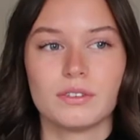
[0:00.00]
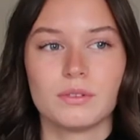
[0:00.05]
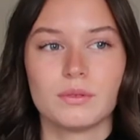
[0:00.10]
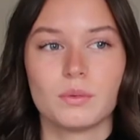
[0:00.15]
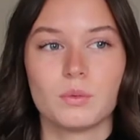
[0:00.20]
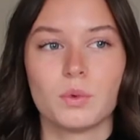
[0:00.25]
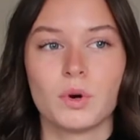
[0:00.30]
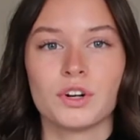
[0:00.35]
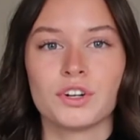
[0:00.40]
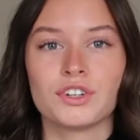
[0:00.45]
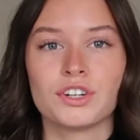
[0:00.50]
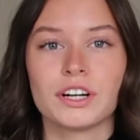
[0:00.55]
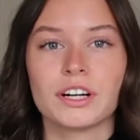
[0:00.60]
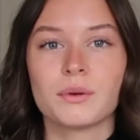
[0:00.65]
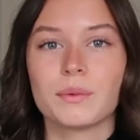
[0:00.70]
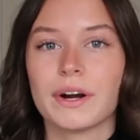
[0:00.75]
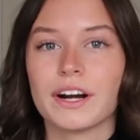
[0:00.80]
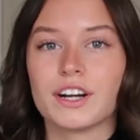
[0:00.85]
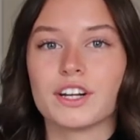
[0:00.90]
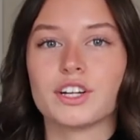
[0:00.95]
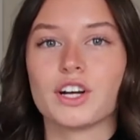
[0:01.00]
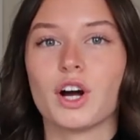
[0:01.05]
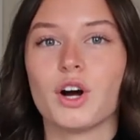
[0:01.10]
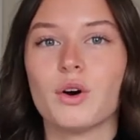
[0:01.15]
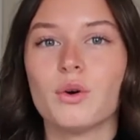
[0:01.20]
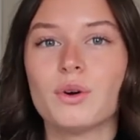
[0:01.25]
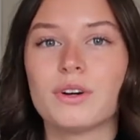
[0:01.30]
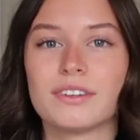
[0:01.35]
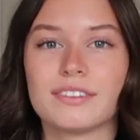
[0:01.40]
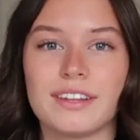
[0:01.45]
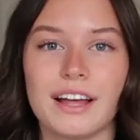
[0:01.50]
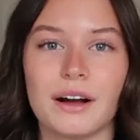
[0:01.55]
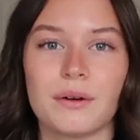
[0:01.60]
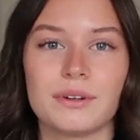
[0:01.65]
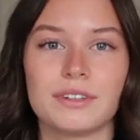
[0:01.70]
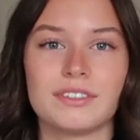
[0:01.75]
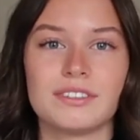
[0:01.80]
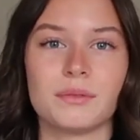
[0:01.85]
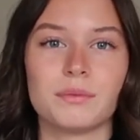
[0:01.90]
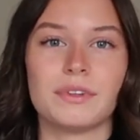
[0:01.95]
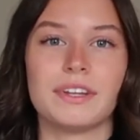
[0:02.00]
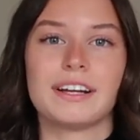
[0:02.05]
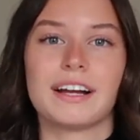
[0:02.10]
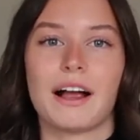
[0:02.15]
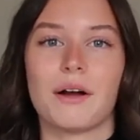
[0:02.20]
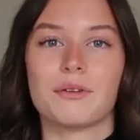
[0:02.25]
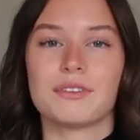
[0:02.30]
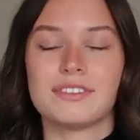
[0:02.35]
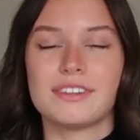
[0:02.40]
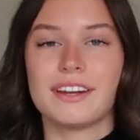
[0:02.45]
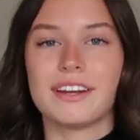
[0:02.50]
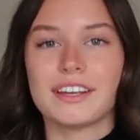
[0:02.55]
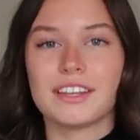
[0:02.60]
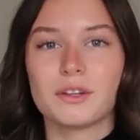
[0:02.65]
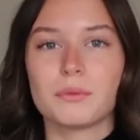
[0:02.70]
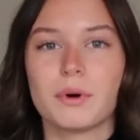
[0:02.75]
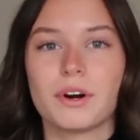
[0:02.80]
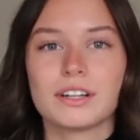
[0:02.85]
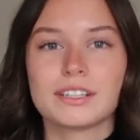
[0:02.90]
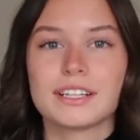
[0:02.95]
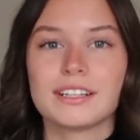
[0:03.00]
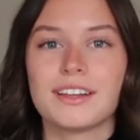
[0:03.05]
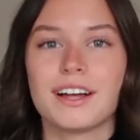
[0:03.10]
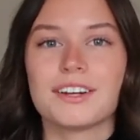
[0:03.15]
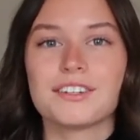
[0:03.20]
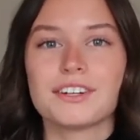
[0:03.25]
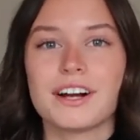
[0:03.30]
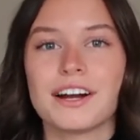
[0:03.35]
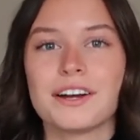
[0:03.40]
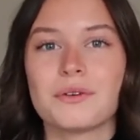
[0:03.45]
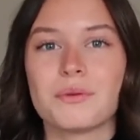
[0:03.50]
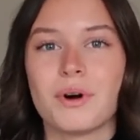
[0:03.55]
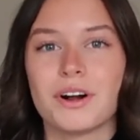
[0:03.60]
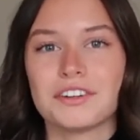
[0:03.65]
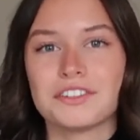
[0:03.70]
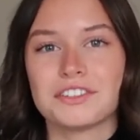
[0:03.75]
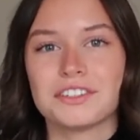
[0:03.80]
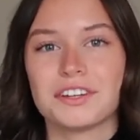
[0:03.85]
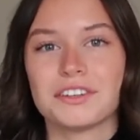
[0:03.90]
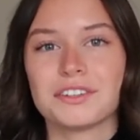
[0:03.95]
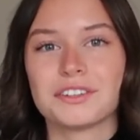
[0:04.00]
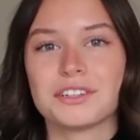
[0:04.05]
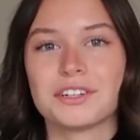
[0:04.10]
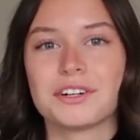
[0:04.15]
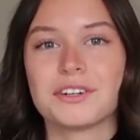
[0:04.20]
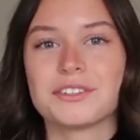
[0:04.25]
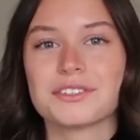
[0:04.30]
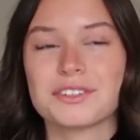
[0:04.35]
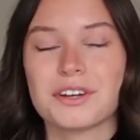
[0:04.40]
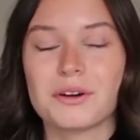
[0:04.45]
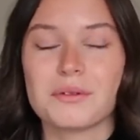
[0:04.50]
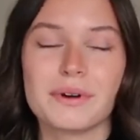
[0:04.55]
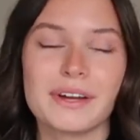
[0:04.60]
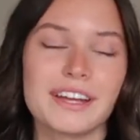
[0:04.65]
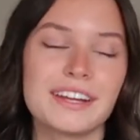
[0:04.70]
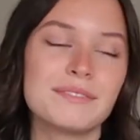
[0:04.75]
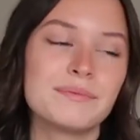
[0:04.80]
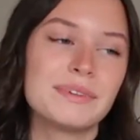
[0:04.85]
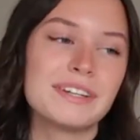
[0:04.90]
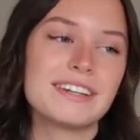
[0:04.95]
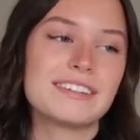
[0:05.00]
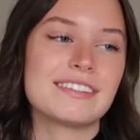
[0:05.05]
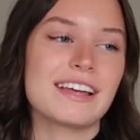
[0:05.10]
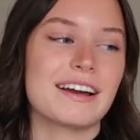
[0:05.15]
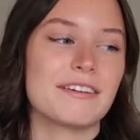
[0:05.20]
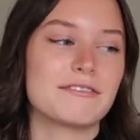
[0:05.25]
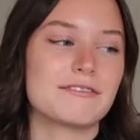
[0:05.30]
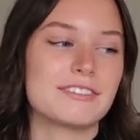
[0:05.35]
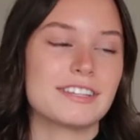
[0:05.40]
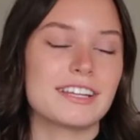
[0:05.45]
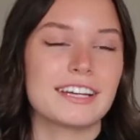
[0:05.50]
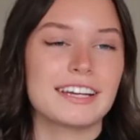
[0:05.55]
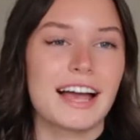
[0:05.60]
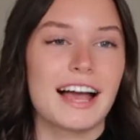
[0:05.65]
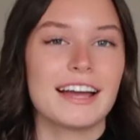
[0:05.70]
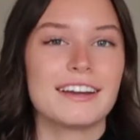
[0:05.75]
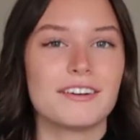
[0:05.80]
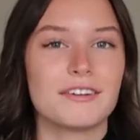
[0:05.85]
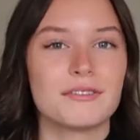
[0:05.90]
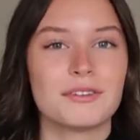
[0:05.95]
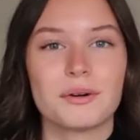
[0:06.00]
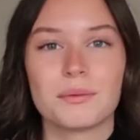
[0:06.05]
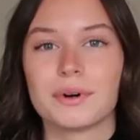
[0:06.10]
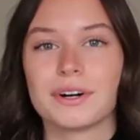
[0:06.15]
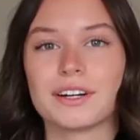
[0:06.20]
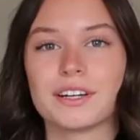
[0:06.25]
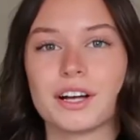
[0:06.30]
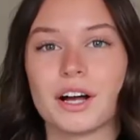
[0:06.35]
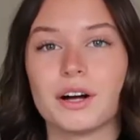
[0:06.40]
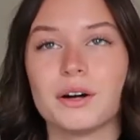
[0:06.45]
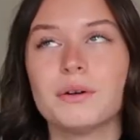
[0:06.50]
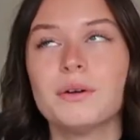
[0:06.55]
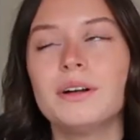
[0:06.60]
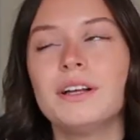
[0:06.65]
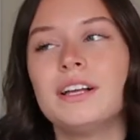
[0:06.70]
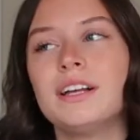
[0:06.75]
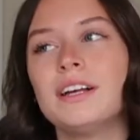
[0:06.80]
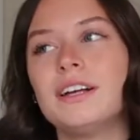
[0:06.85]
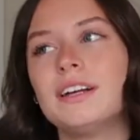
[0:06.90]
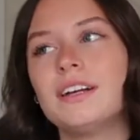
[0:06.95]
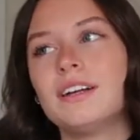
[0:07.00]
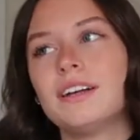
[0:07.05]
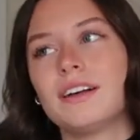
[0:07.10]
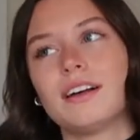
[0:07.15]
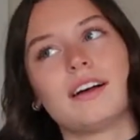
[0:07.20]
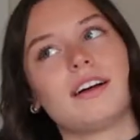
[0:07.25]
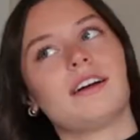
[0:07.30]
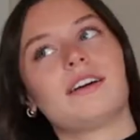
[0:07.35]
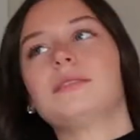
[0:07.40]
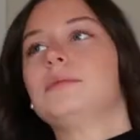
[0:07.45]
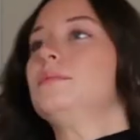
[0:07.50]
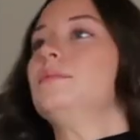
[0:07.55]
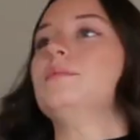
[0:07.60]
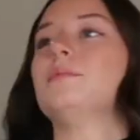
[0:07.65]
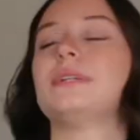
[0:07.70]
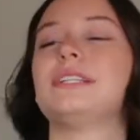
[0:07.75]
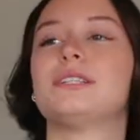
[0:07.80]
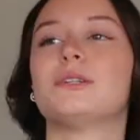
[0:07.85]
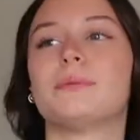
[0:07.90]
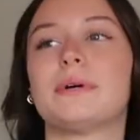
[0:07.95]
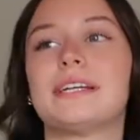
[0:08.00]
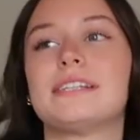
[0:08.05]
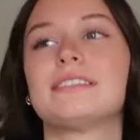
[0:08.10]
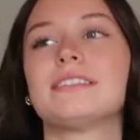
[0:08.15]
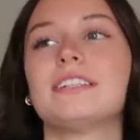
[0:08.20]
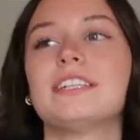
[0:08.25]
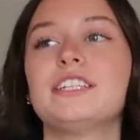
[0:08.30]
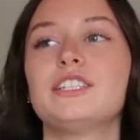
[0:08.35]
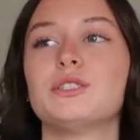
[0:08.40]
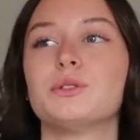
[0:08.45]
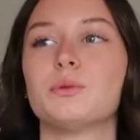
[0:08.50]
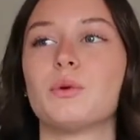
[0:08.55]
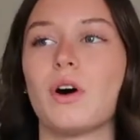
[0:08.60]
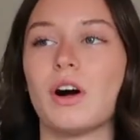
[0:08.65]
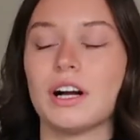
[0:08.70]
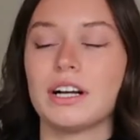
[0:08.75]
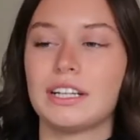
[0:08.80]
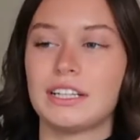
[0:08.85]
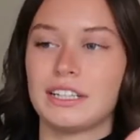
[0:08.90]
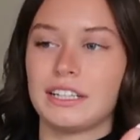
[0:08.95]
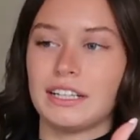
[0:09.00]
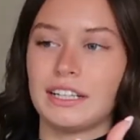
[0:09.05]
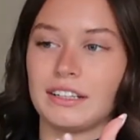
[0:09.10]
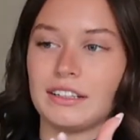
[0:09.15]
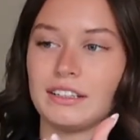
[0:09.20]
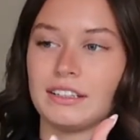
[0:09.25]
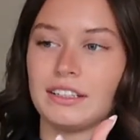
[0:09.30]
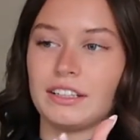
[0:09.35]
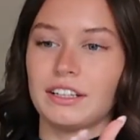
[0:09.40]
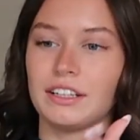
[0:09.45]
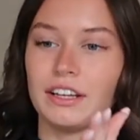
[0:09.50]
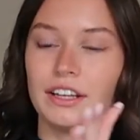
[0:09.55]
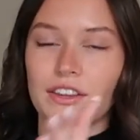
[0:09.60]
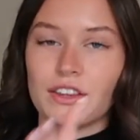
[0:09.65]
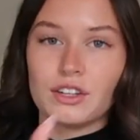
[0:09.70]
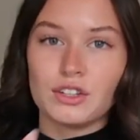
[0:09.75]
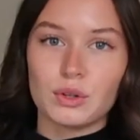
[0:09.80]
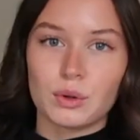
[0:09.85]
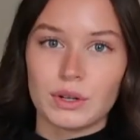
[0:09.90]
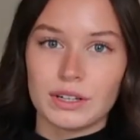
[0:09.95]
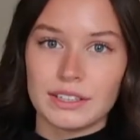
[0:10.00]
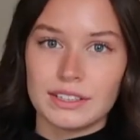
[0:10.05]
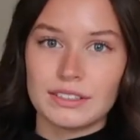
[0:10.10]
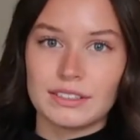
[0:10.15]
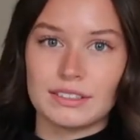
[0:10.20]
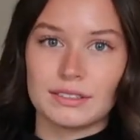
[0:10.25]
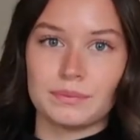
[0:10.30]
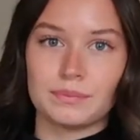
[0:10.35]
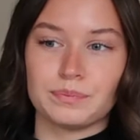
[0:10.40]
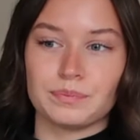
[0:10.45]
wondering where to go, because that was something. I was sitting in the parking lot trying to watch the other girls go in because I was like, I don't know where to go. But so basically you walk in the doors.